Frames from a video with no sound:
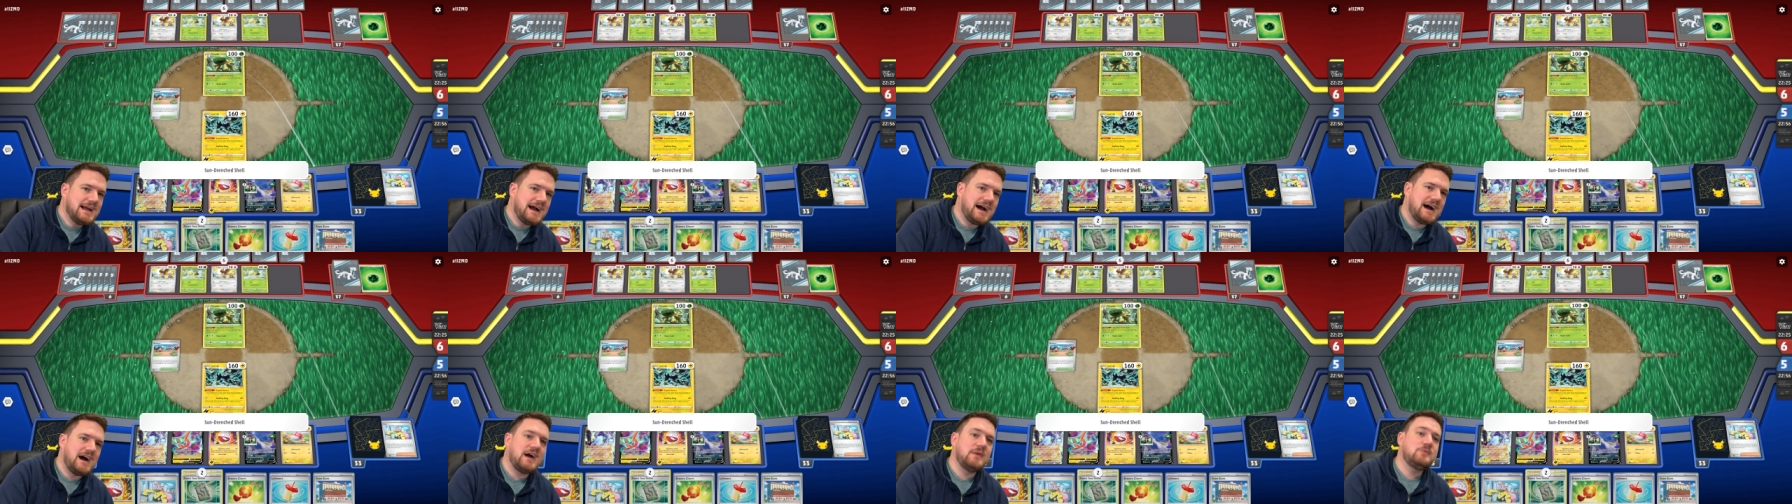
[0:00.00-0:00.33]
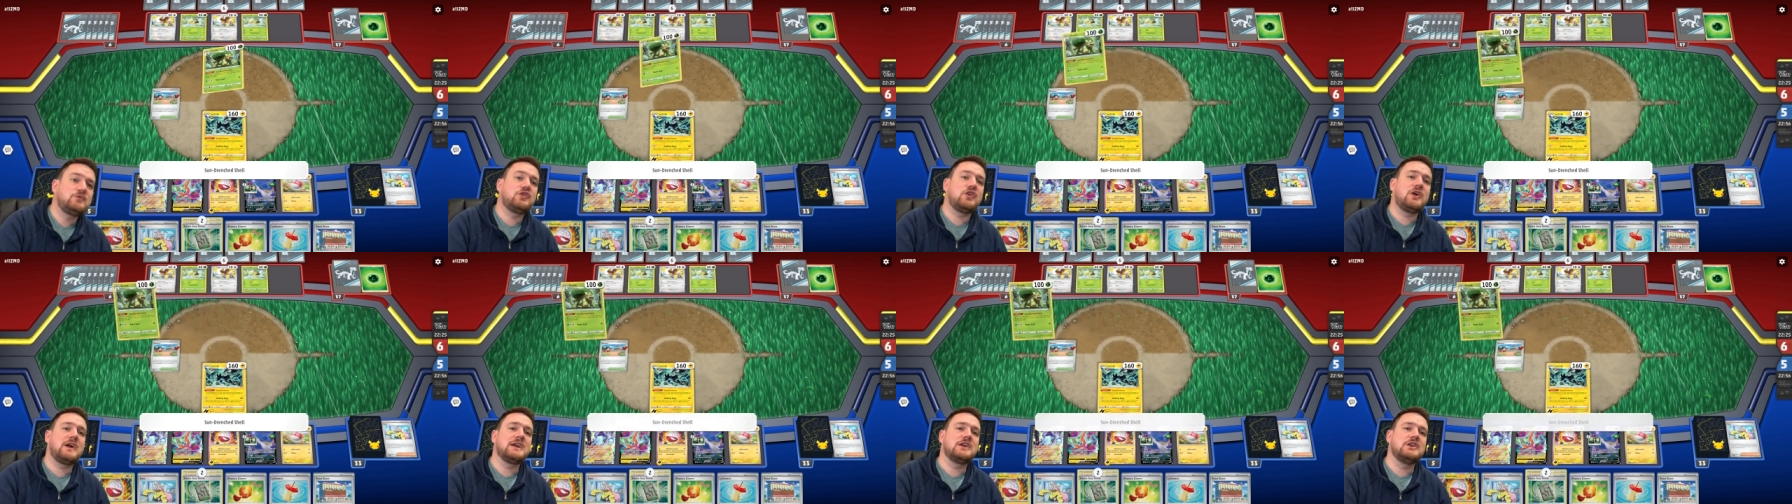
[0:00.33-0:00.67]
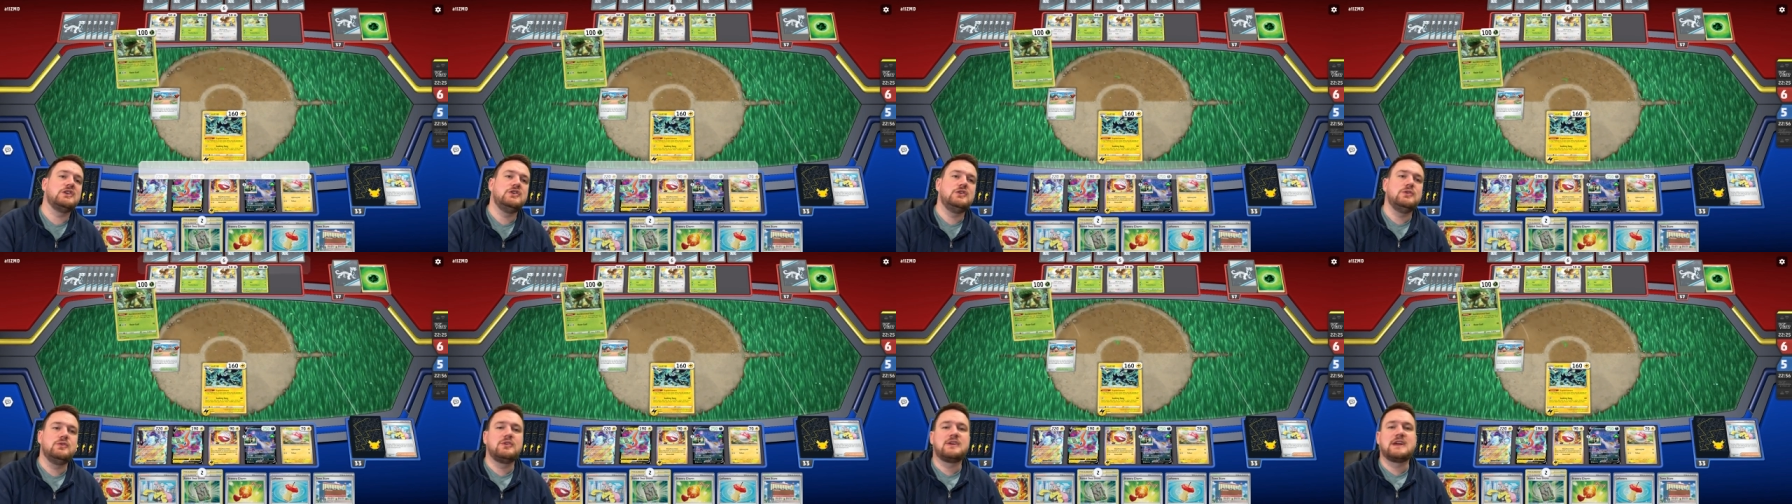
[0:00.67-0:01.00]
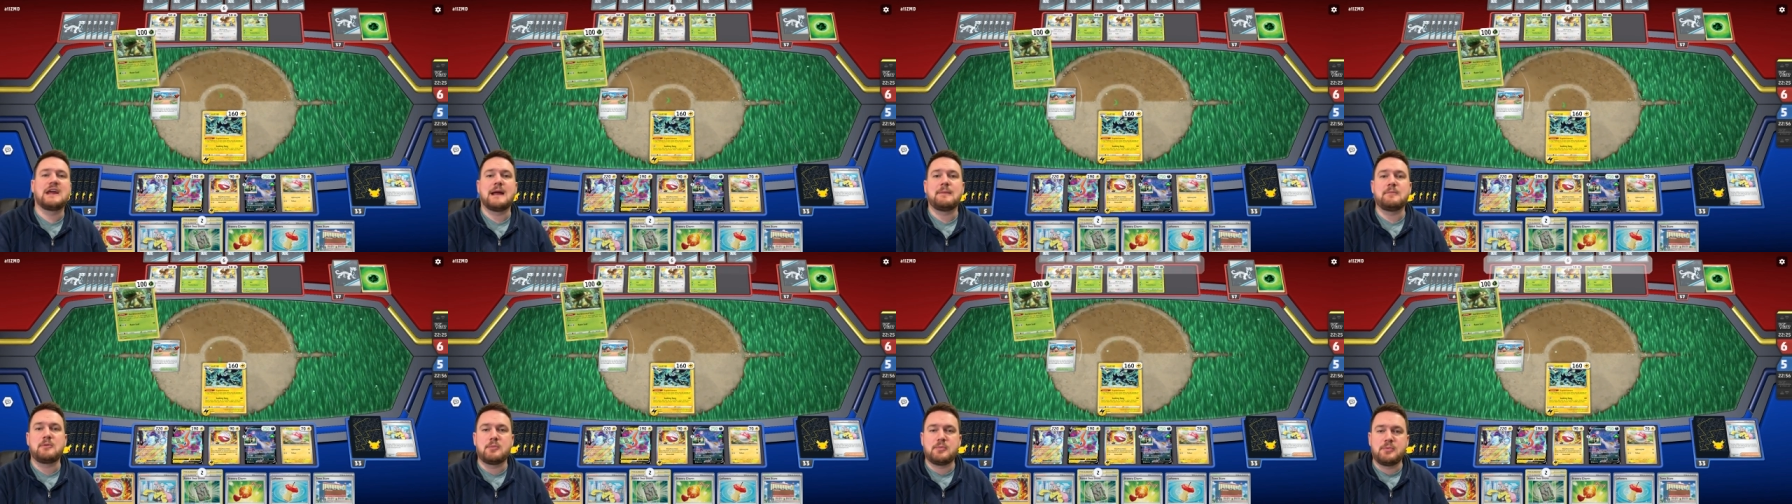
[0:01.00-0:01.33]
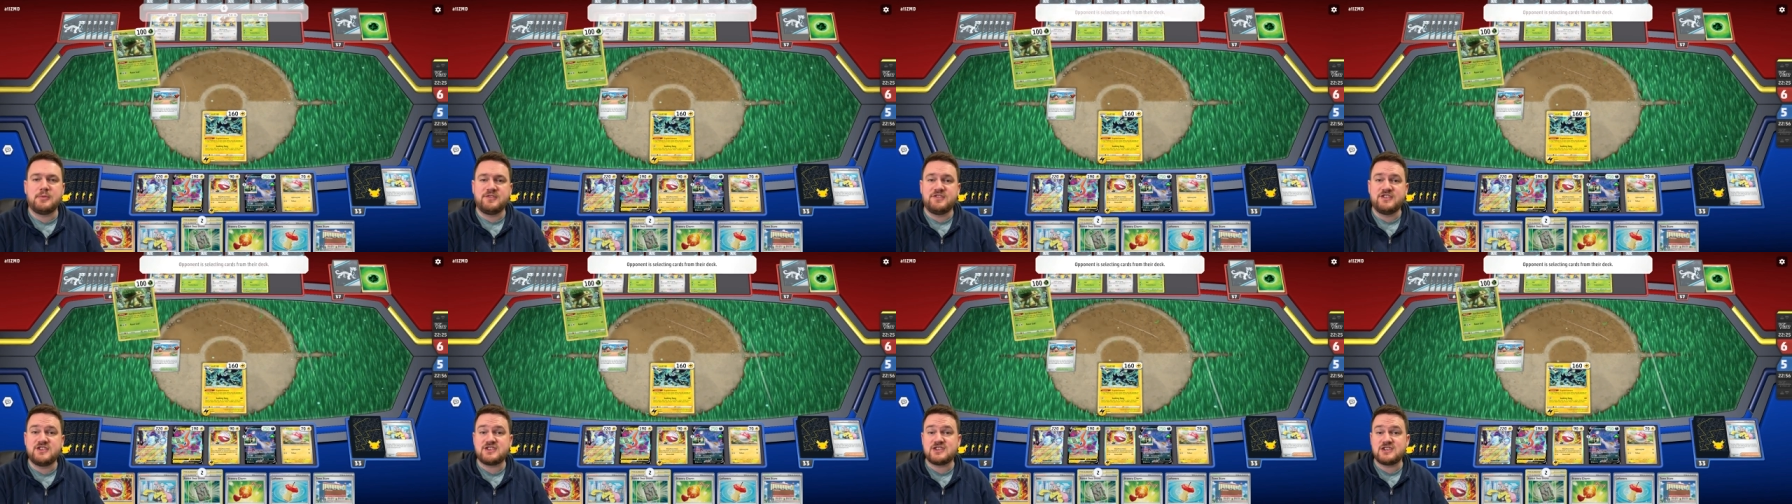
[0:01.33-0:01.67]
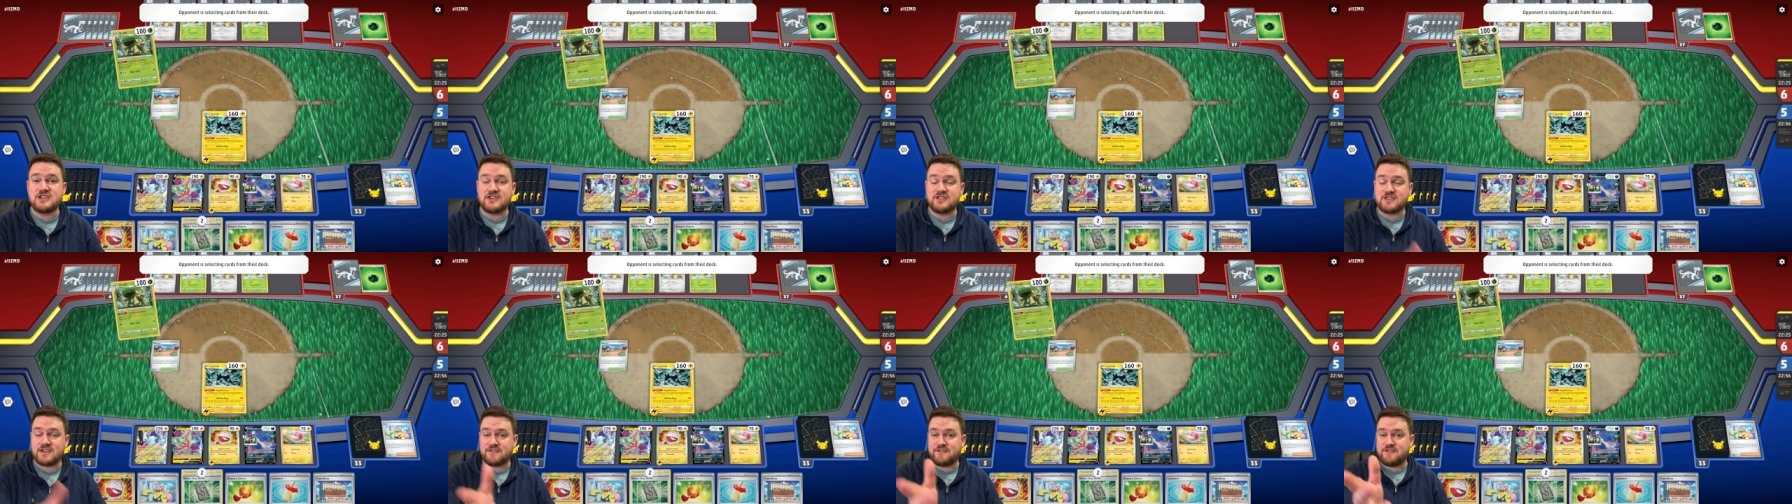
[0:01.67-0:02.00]
Uh, I'm trying a new camera position
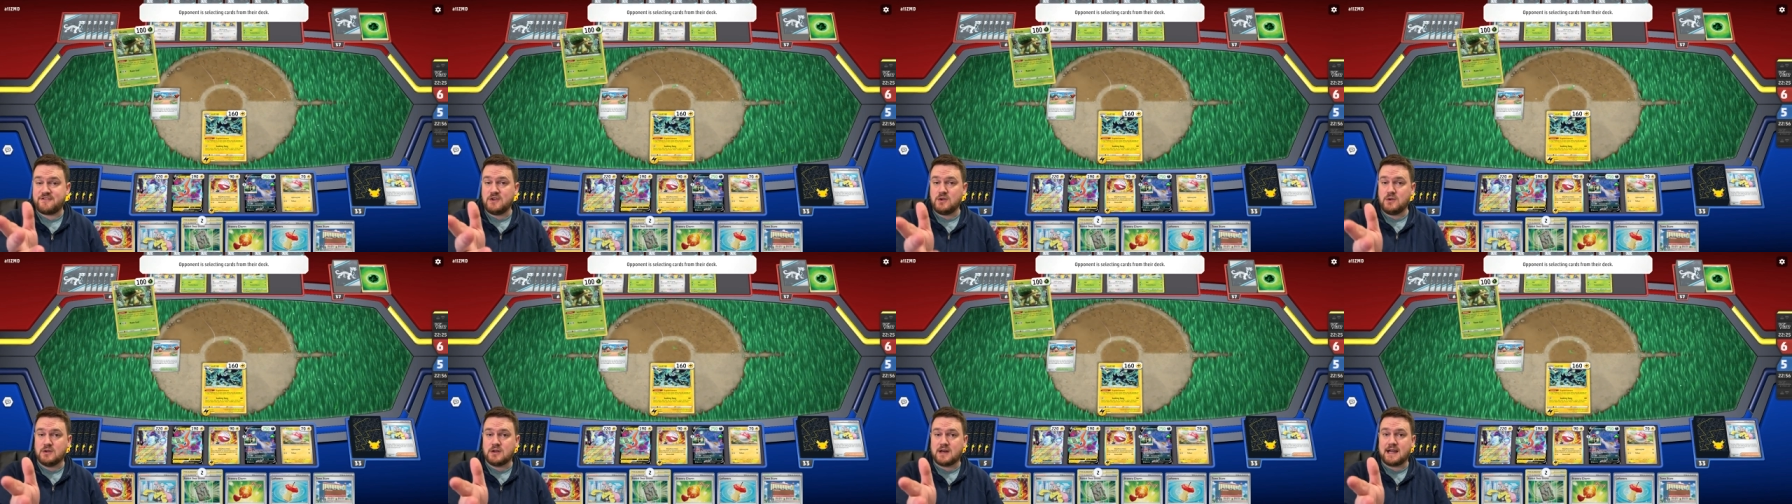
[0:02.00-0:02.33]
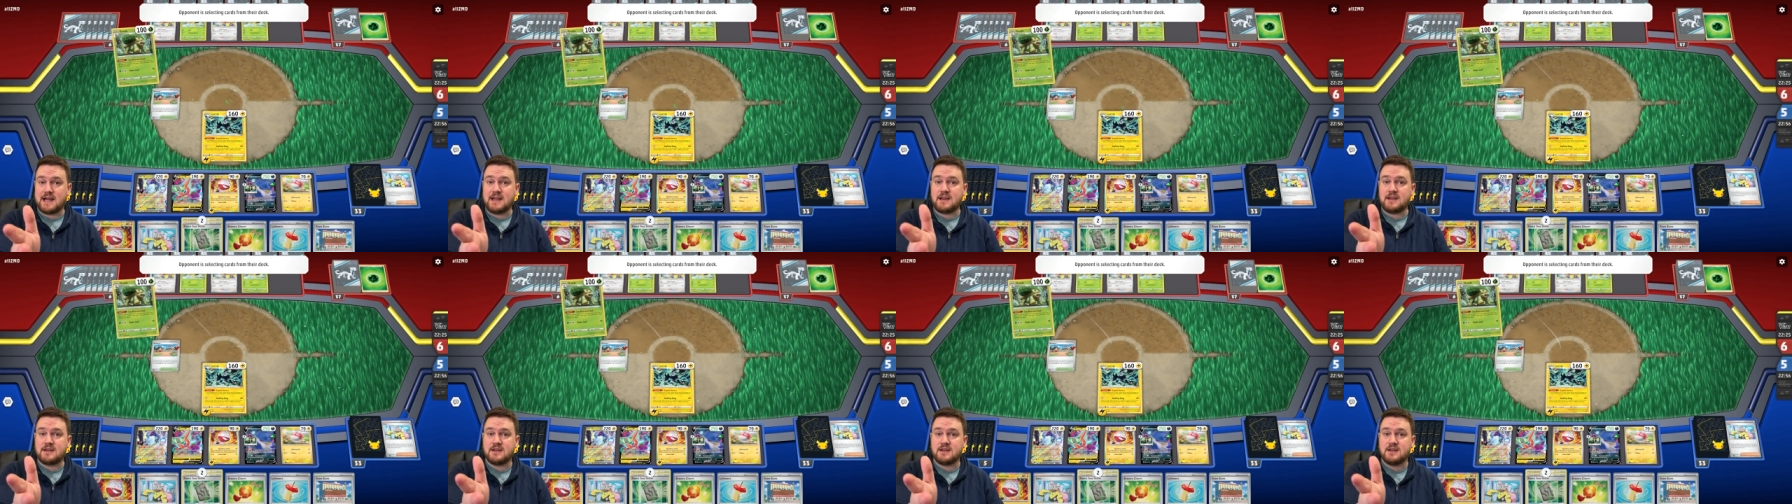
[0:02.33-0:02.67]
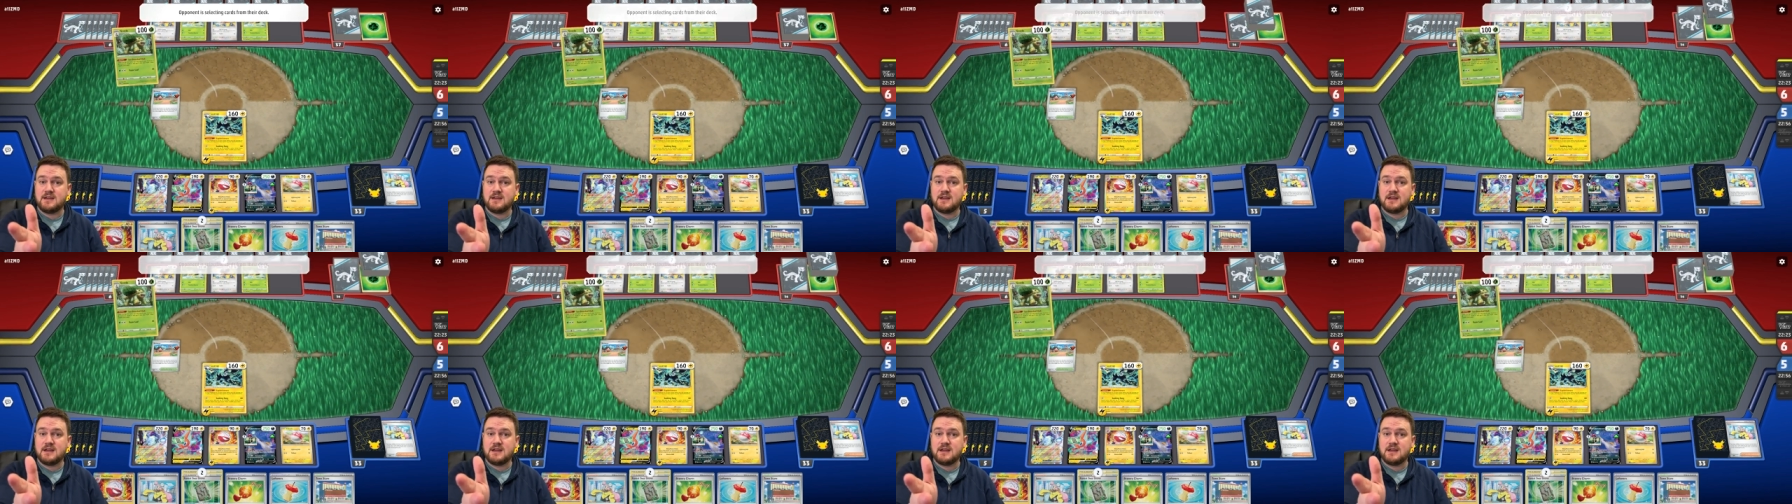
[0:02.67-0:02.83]
because I feel like